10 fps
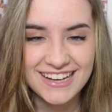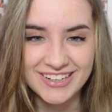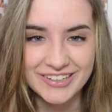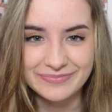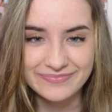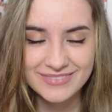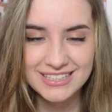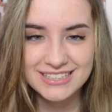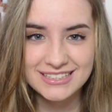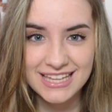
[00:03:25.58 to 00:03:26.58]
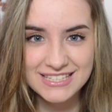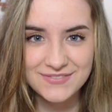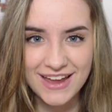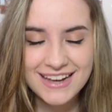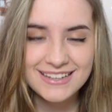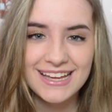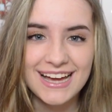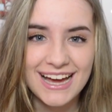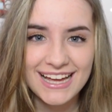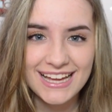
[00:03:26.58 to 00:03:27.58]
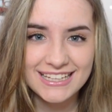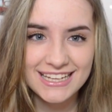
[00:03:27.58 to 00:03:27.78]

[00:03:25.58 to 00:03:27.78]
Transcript: um, next fact, I had